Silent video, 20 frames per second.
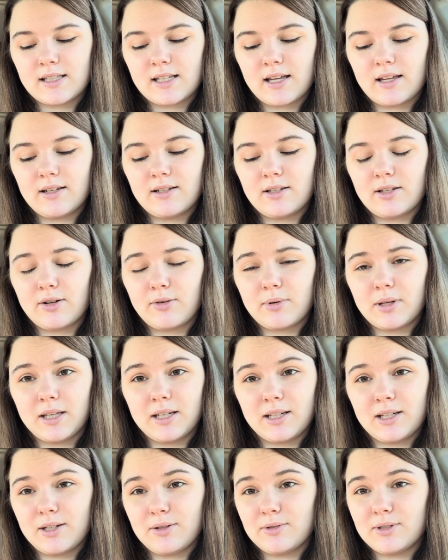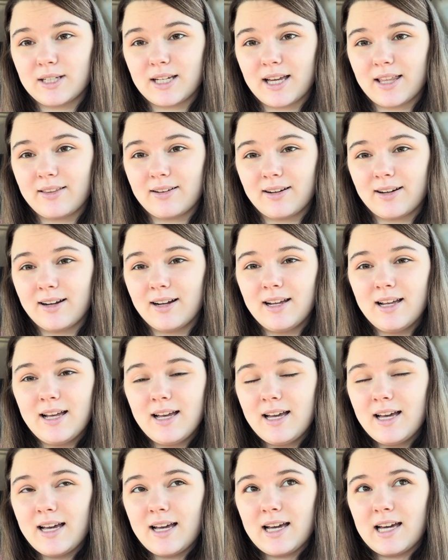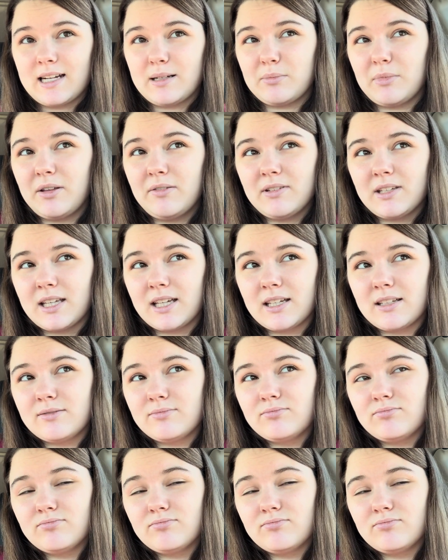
and they're really cute together. And I'm loving it.